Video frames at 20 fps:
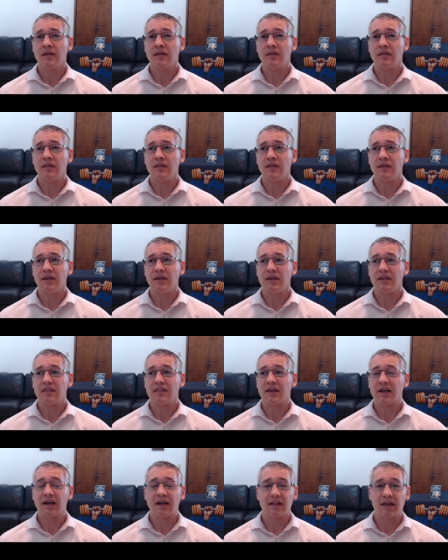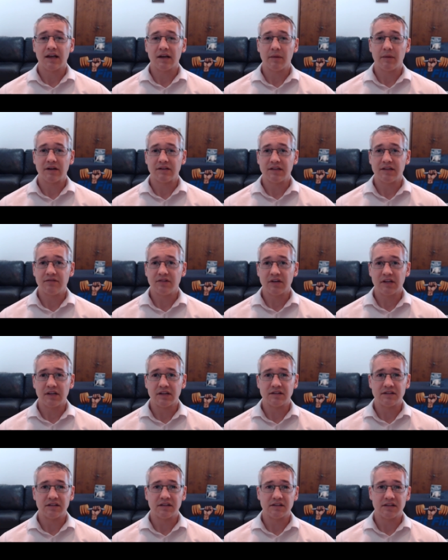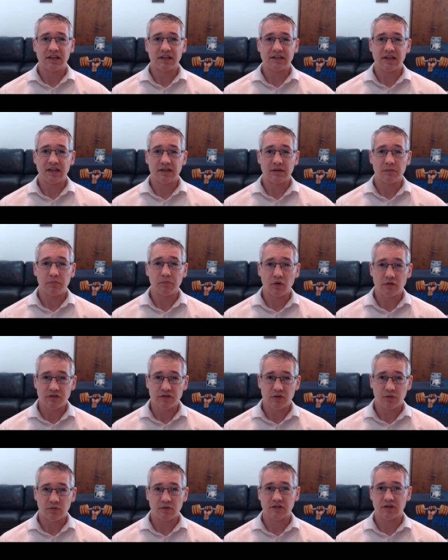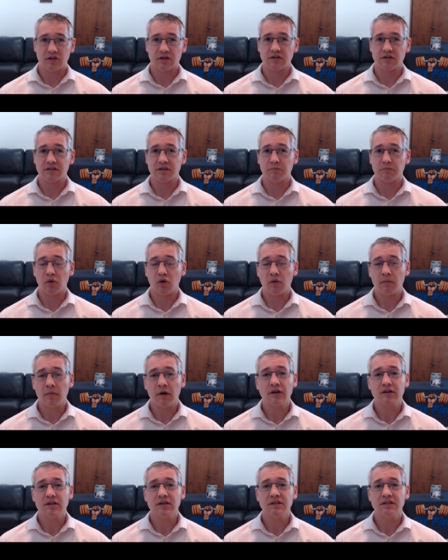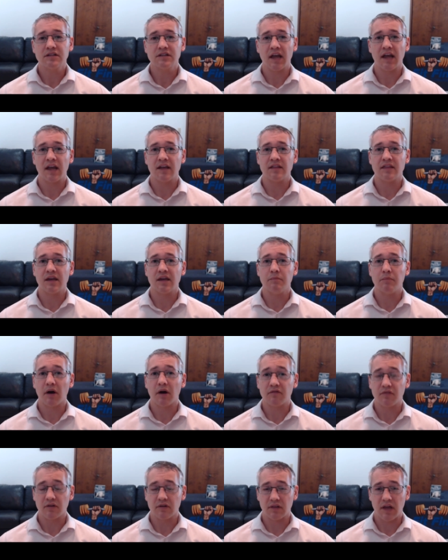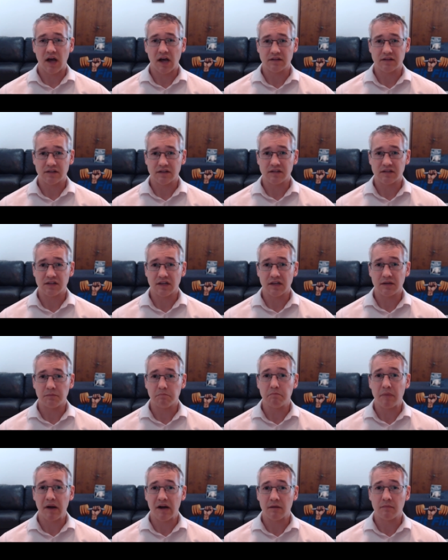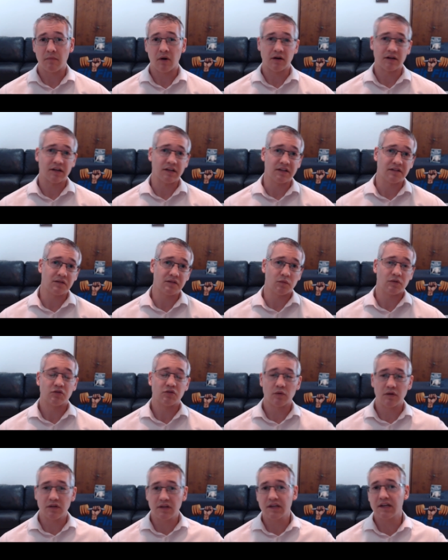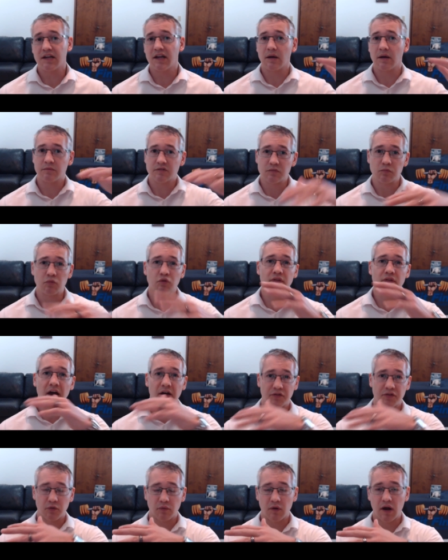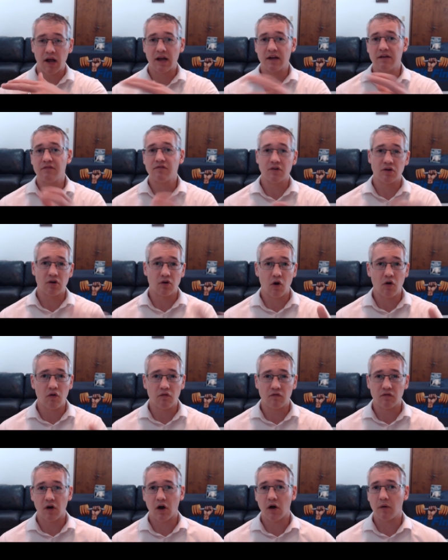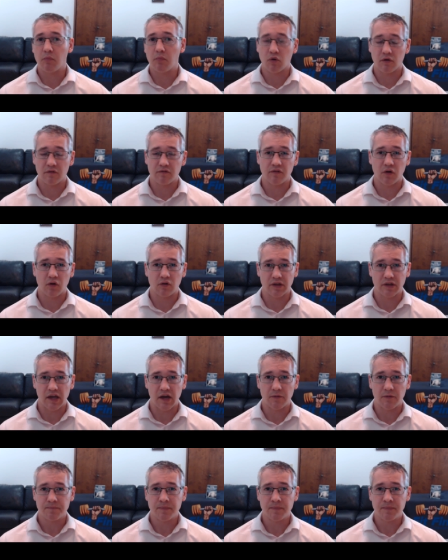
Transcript: The thing I like about dividends is they tend to bolster returns in bull markets and they buffer losses in bear markets, which really can help smooth out the ride for your overall portfolio.